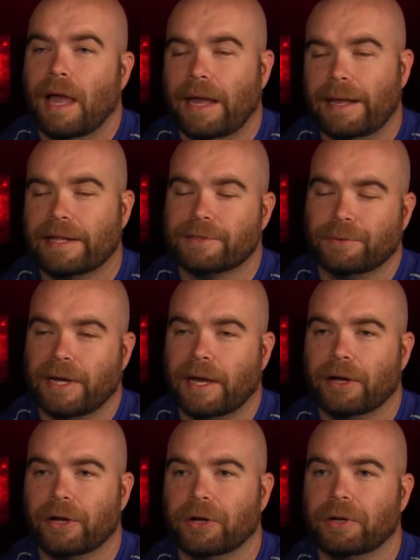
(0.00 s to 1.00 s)
and that's when I
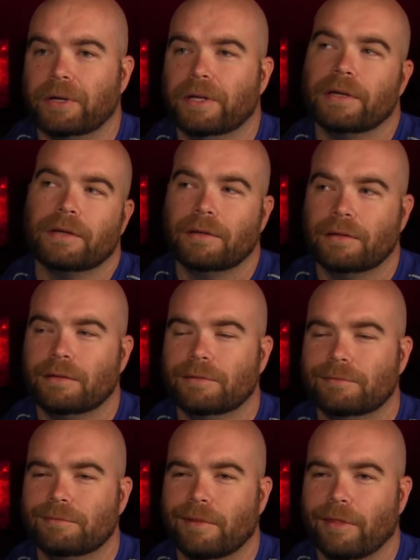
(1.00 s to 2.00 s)
heard
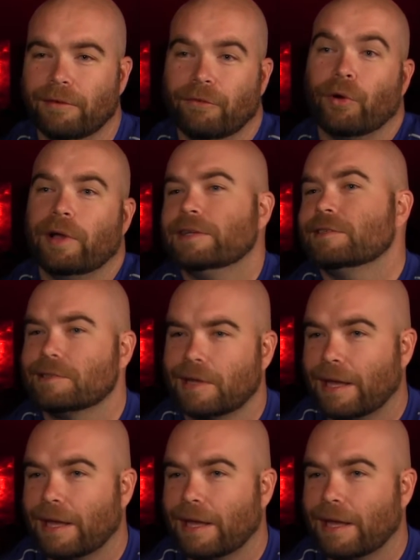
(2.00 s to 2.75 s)
the voice,